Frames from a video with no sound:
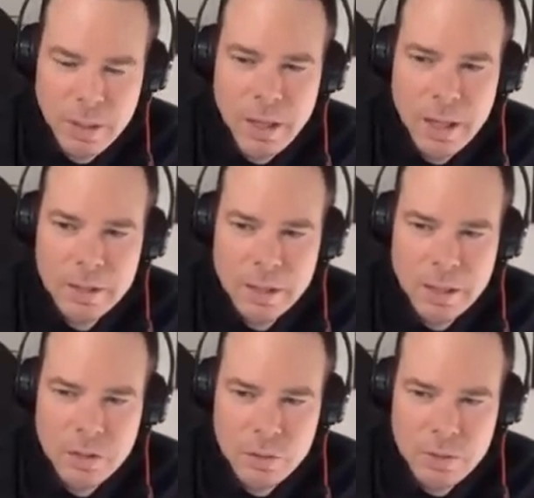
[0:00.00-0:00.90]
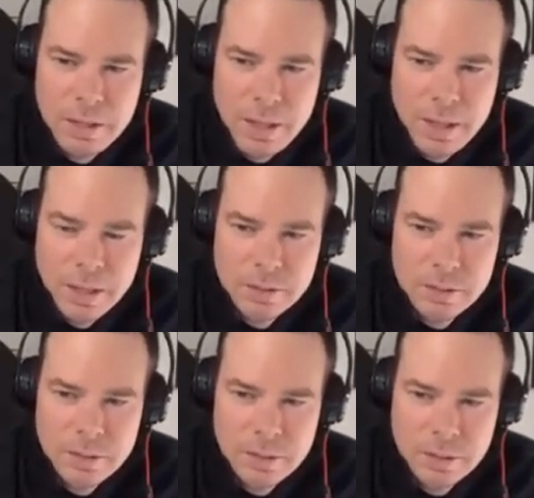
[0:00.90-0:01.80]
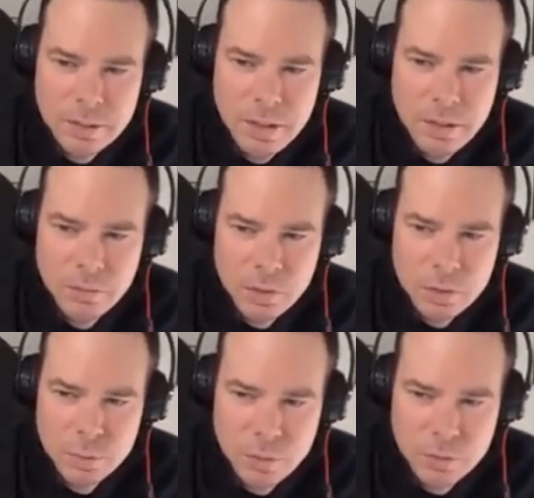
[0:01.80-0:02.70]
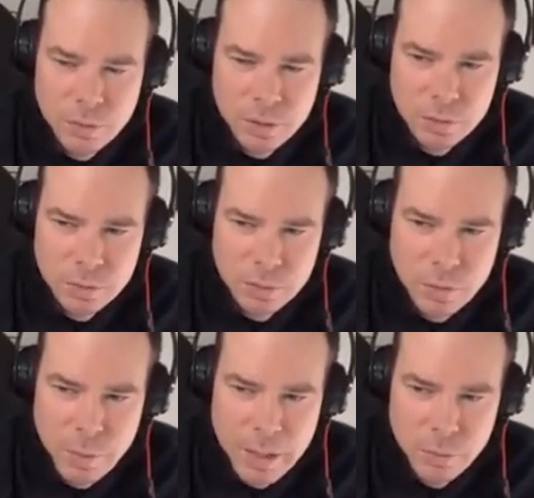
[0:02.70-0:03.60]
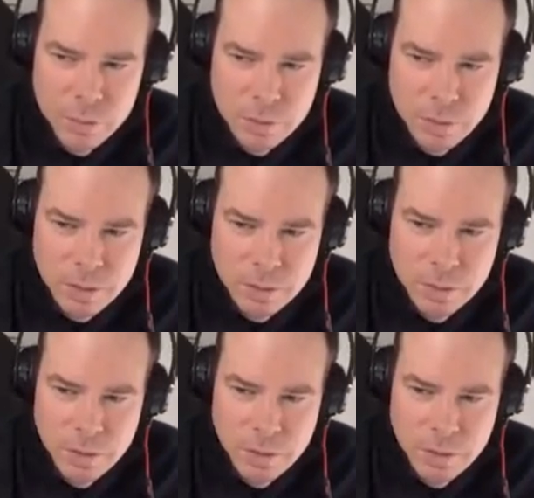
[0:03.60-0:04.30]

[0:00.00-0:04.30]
and then I do the X inverse move. So I just go backwards on it.